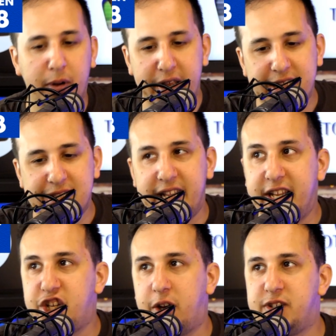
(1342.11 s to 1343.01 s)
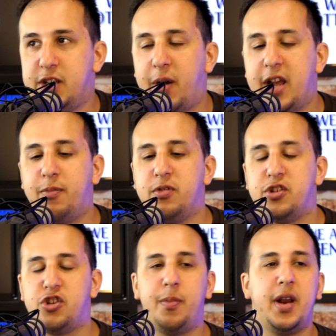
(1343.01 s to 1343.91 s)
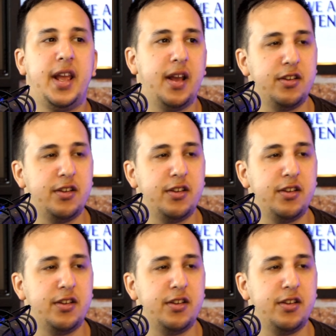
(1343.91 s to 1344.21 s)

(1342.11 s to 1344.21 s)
easily Chelsea were able to dominate uh,